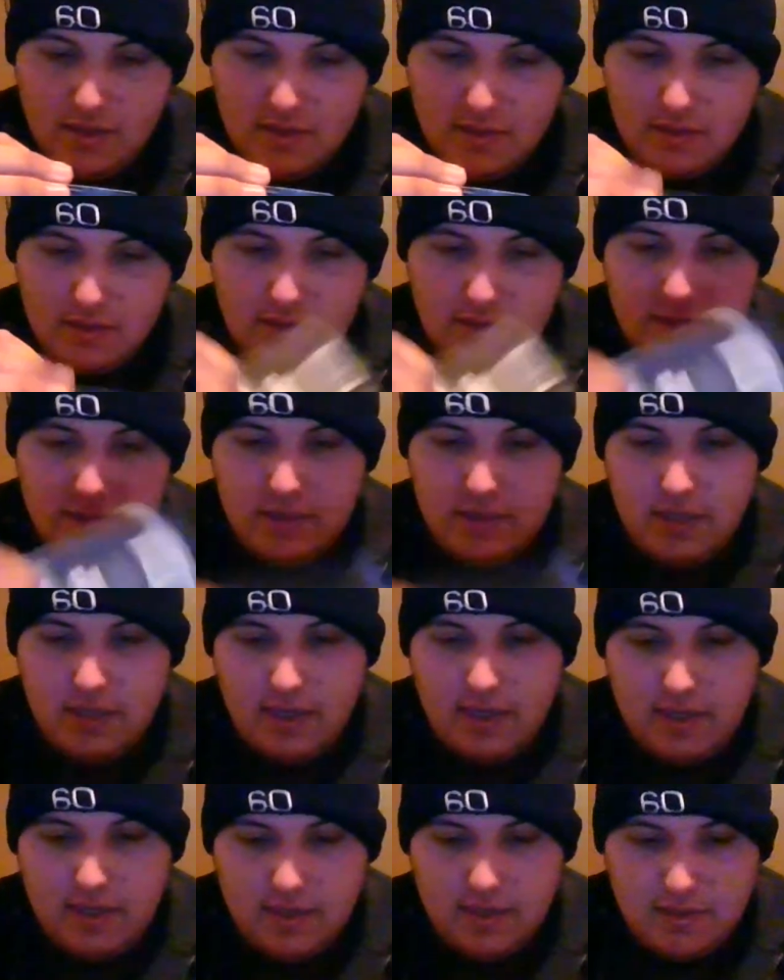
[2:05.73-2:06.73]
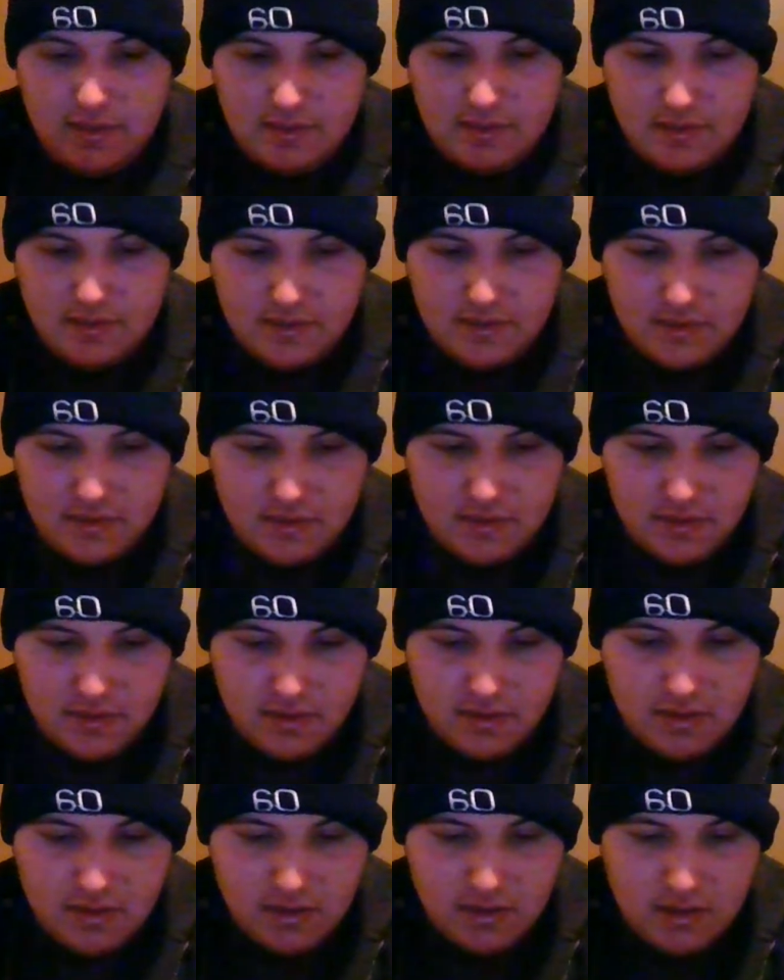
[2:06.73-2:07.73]
It says
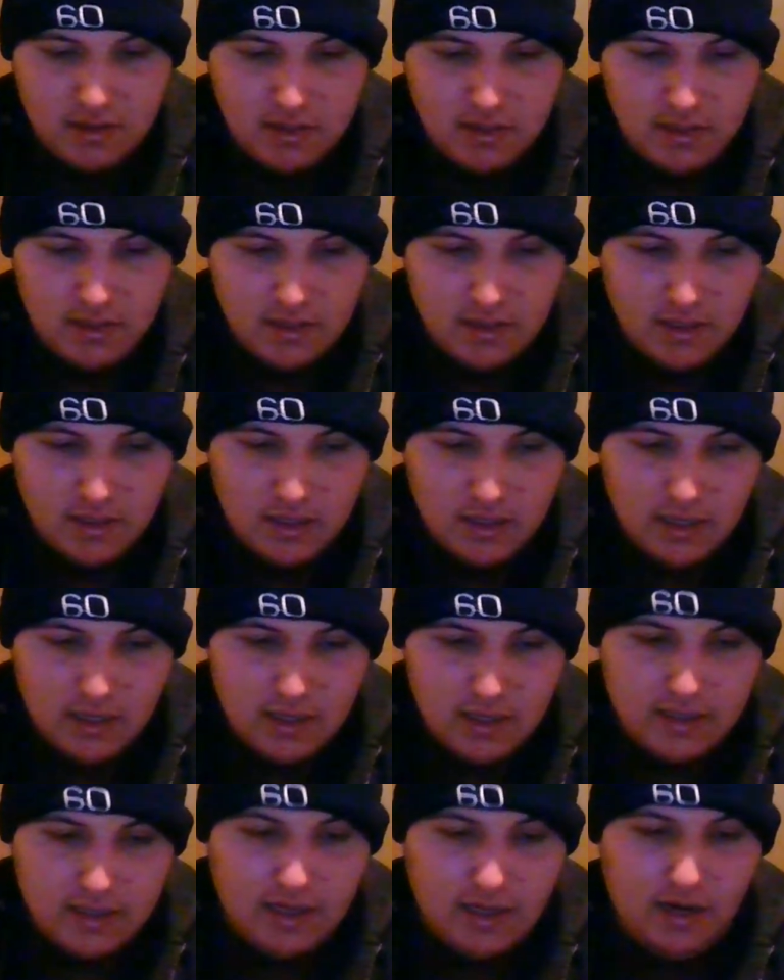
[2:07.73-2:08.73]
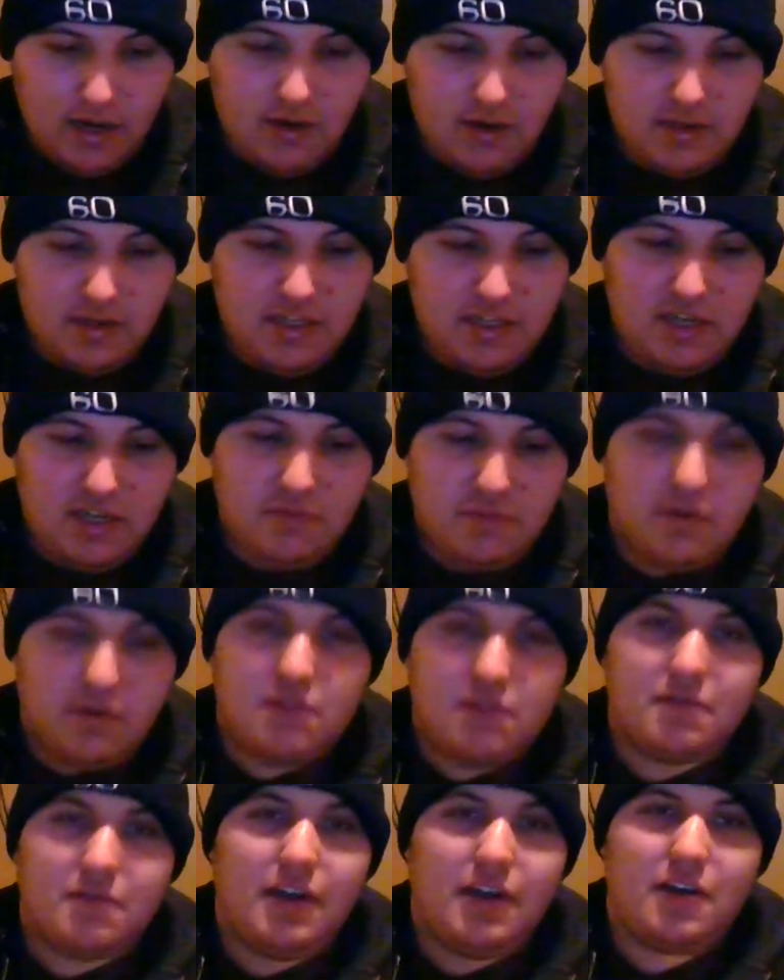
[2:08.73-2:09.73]
guaranteed 1
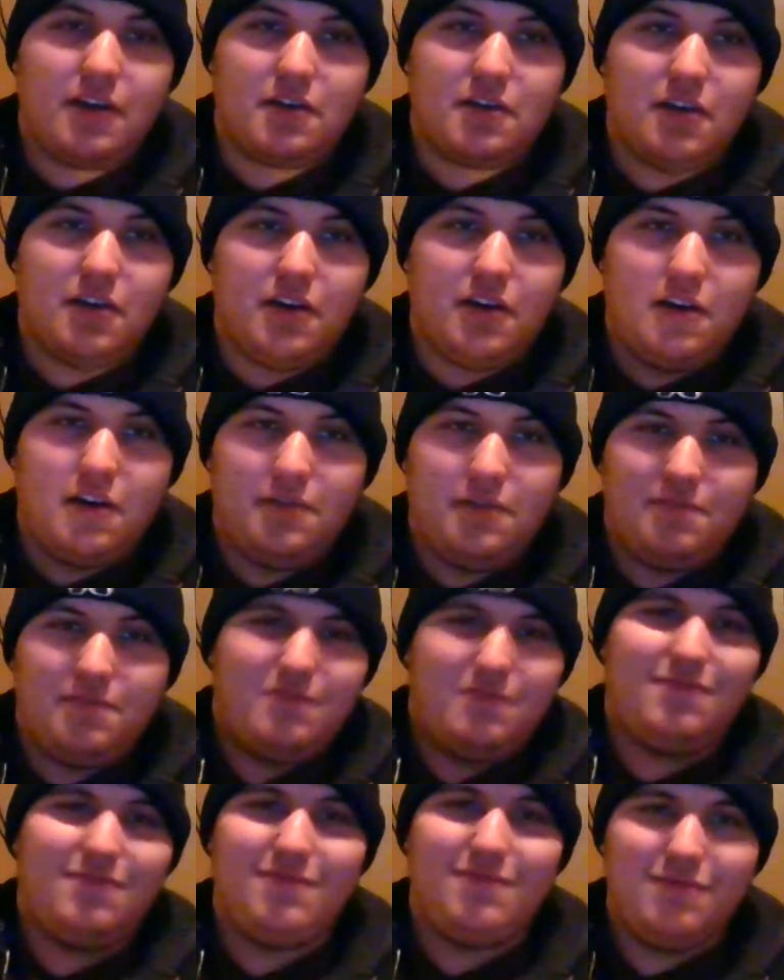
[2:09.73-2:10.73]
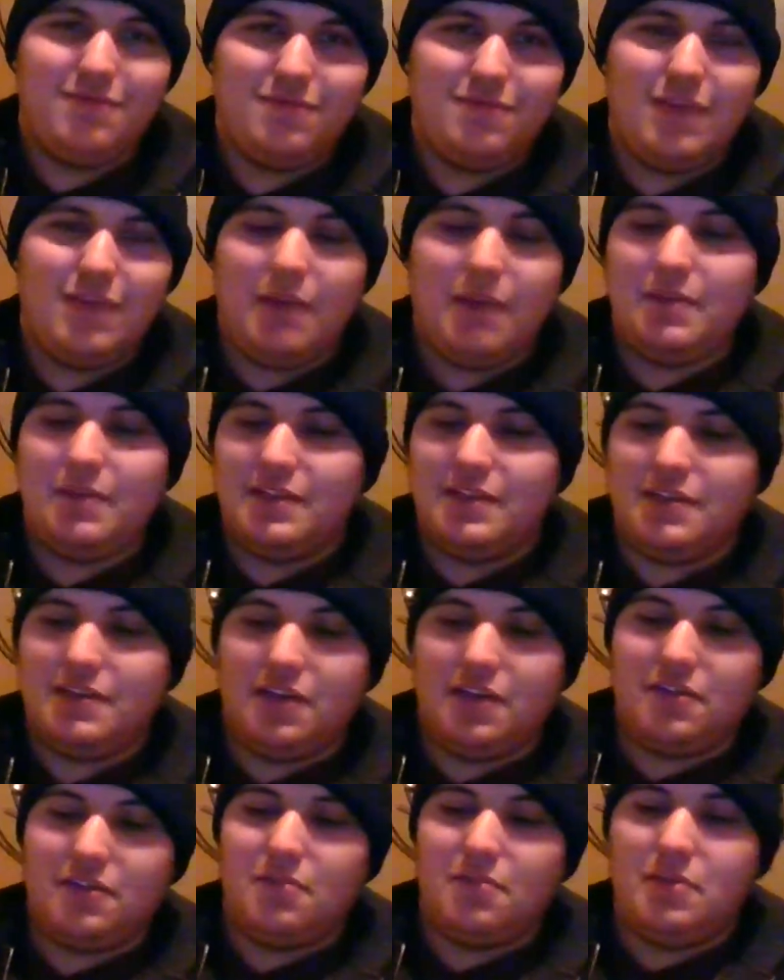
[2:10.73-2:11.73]
rare card. That means
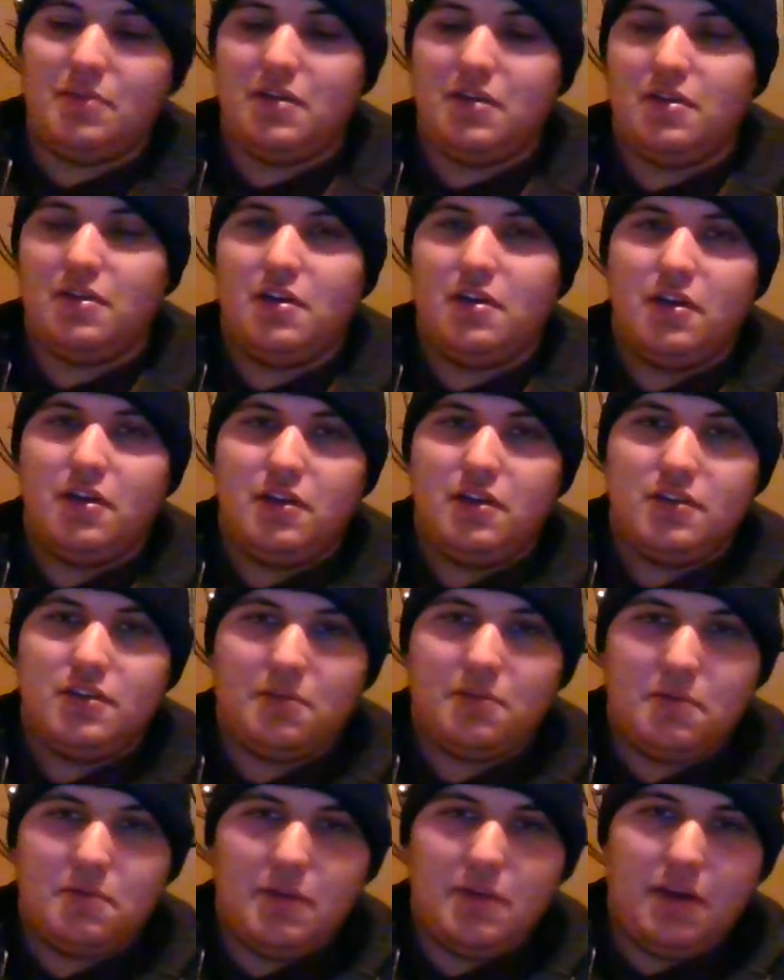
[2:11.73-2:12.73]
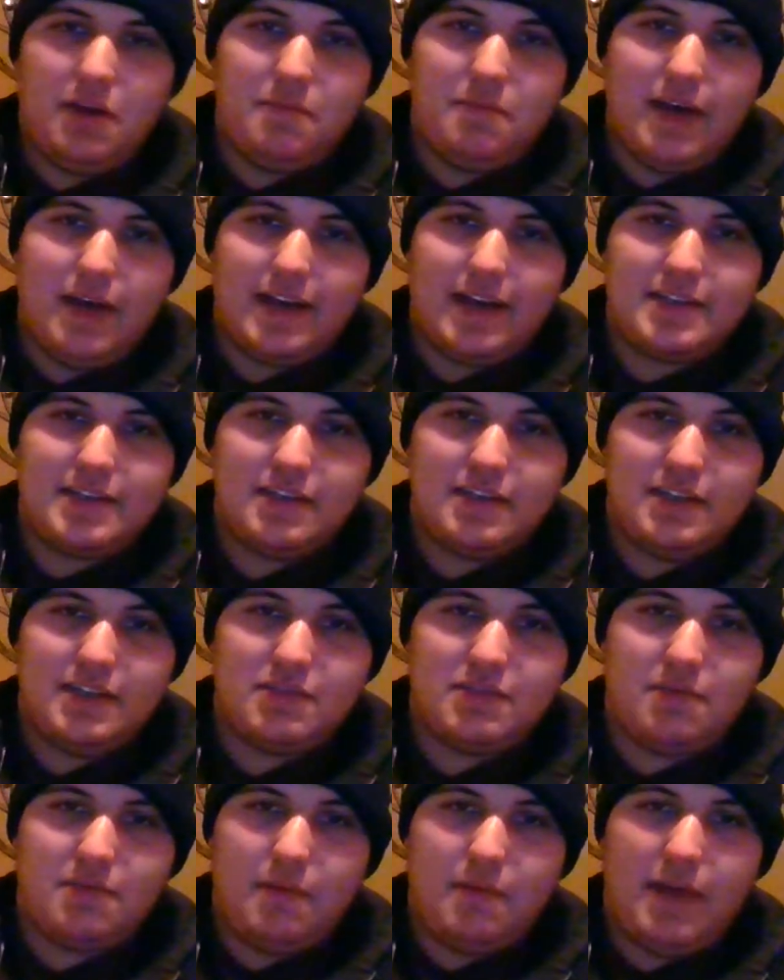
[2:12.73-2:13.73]
nothing to me. So I'm going to be unboxing this
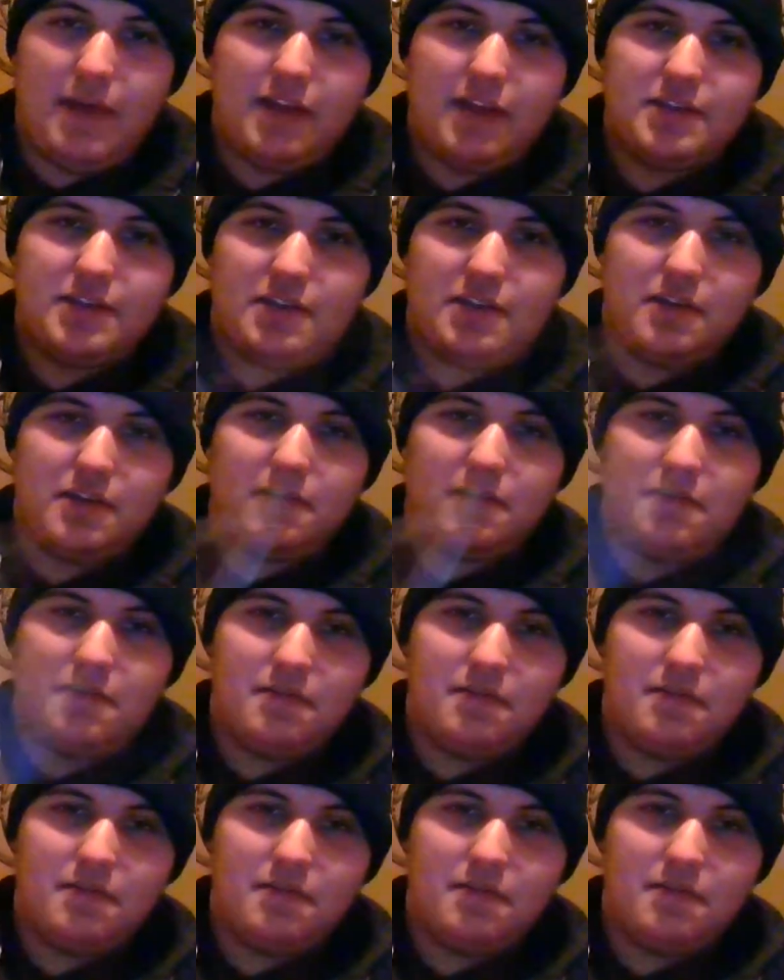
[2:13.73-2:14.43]
with my Balisong.